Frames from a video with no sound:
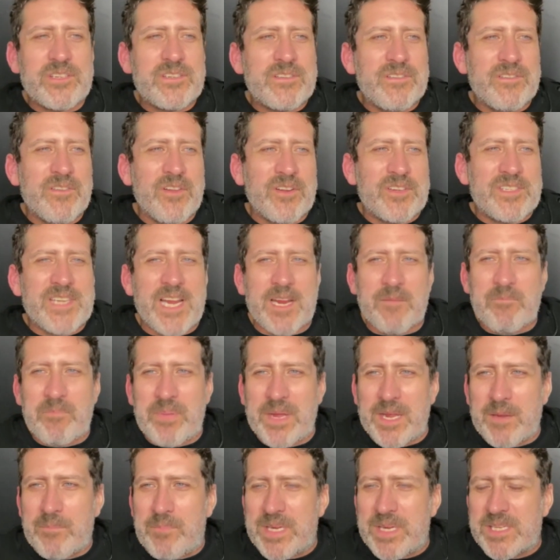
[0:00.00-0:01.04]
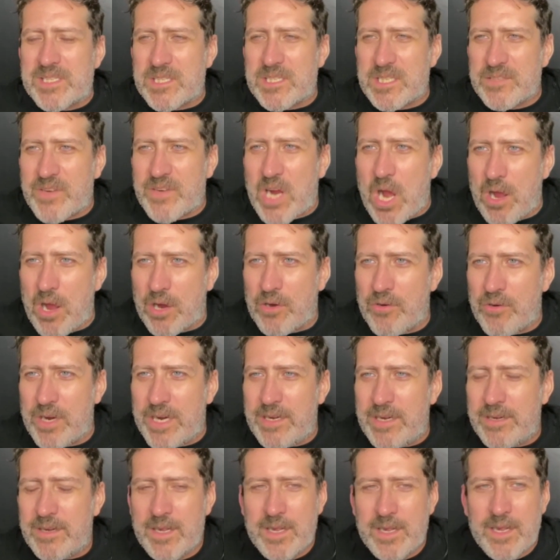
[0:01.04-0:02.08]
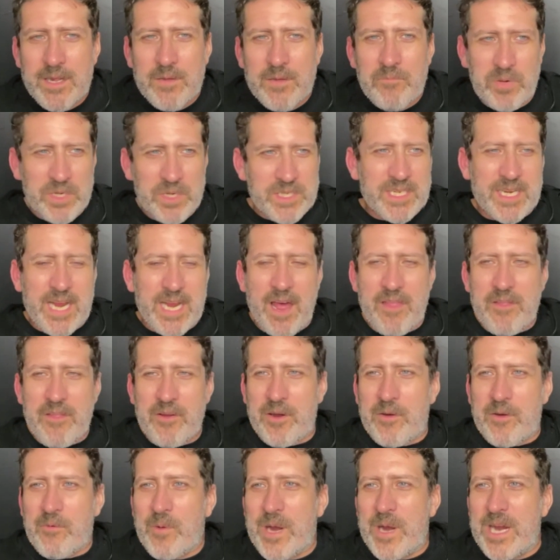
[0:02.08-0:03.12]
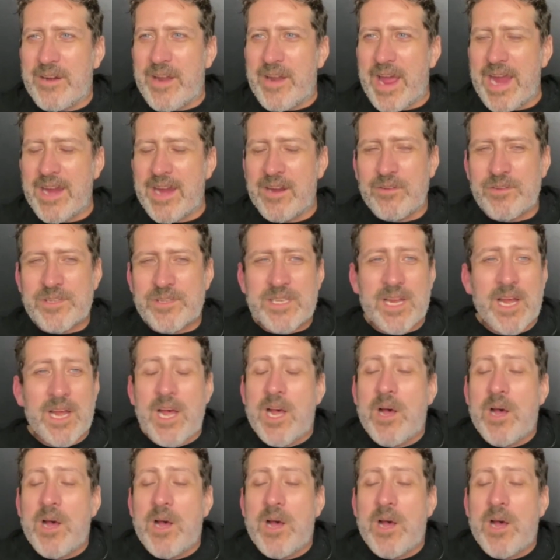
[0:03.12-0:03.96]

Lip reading: looks like big pieces of concrete put together at weird angles.